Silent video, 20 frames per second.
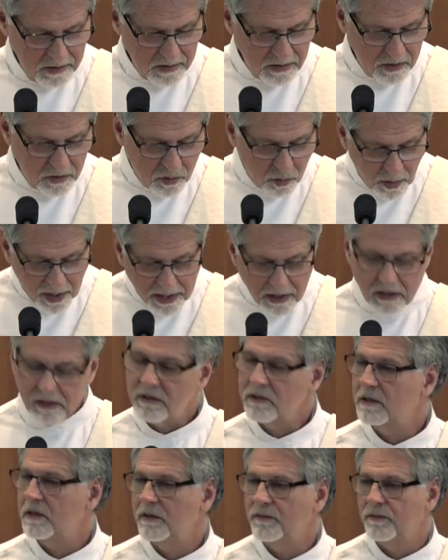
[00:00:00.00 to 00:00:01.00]
The
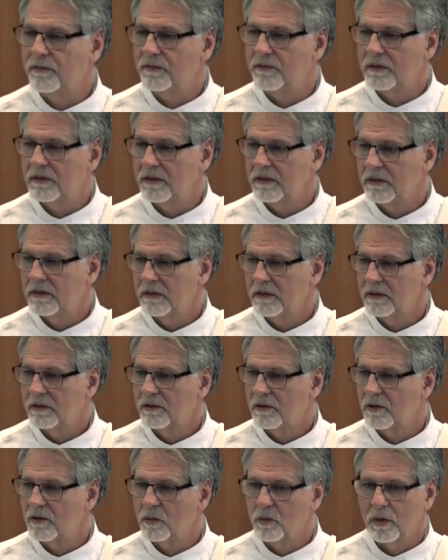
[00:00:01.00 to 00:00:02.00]
greatest gift
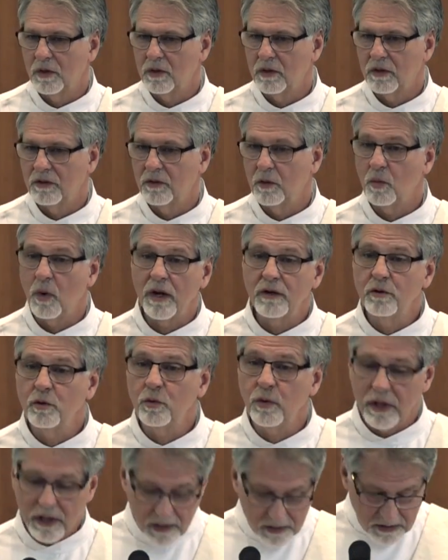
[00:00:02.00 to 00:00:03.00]
to the world, the one
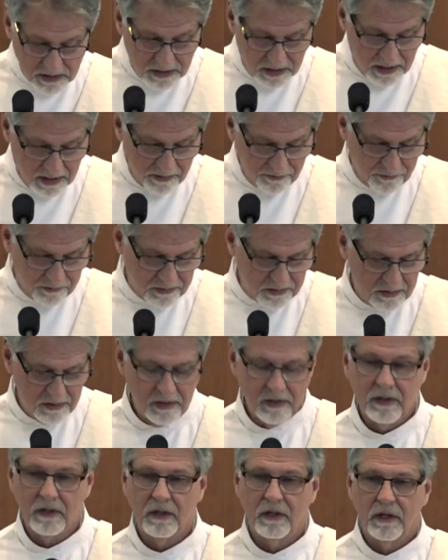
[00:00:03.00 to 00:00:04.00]
who is gift,
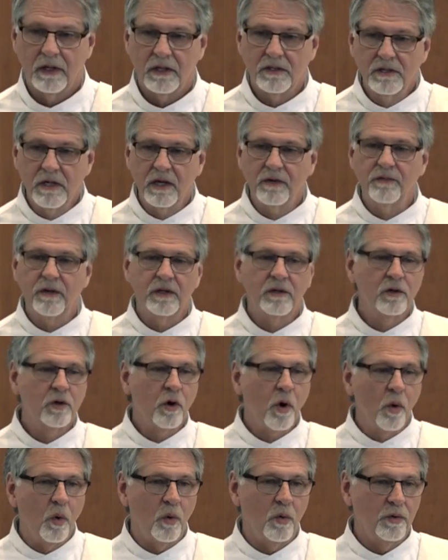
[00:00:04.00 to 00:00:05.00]
is given
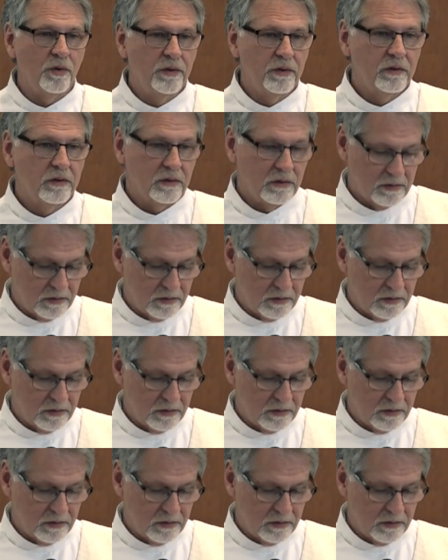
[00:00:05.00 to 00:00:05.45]
gold